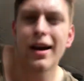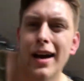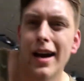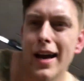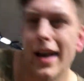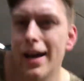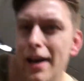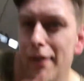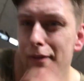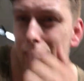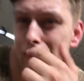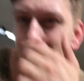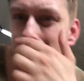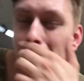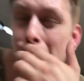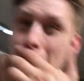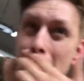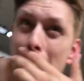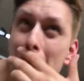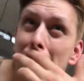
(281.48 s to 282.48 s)
I have
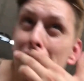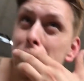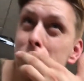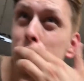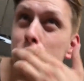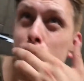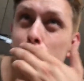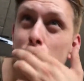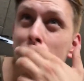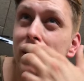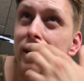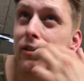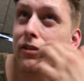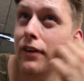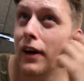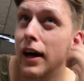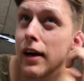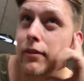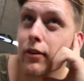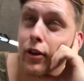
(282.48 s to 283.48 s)

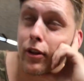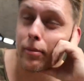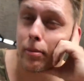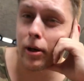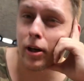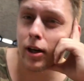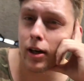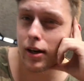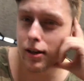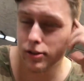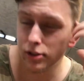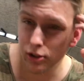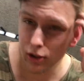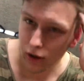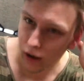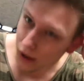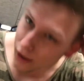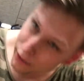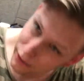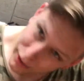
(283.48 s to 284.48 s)
225 on the bar, so
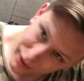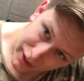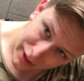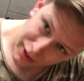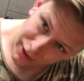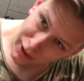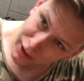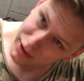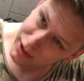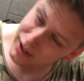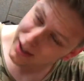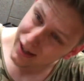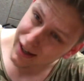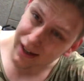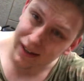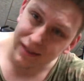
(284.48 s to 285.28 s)
100 kilos,